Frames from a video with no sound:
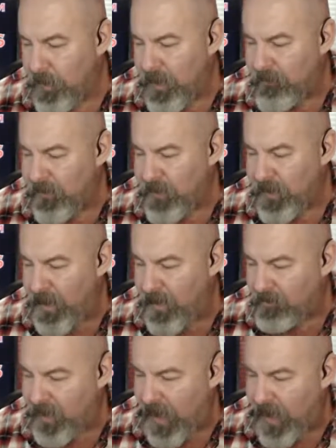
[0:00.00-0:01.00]
But everything
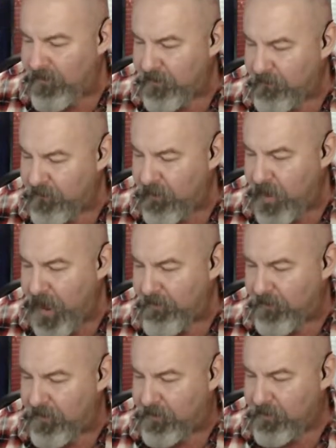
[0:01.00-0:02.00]
has to have it for
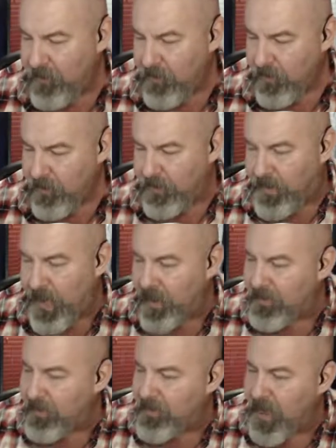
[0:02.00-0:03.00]
life. You
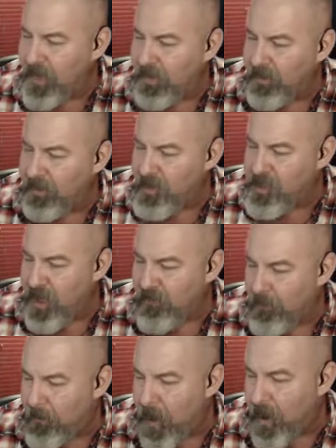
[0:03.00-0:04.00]
can't contain it unless you
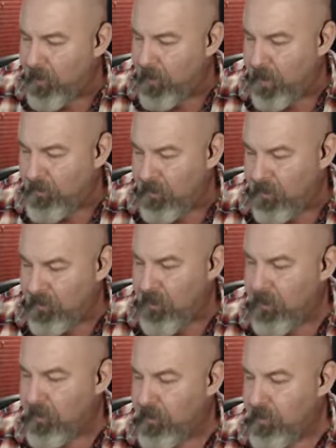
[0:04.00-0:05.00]
have a bottle like this.
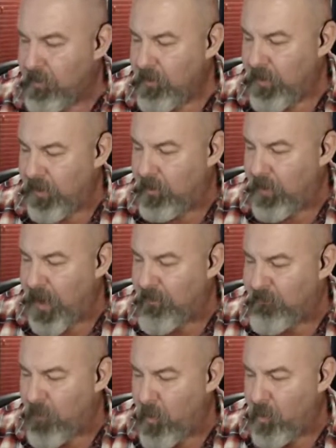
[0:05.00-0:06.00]
It's
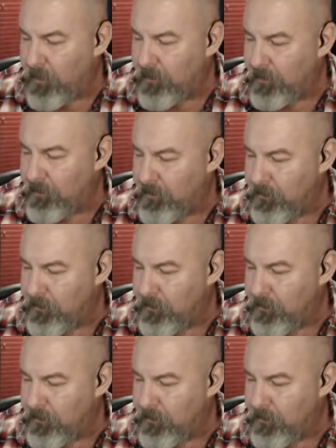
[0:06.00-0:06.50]
without form.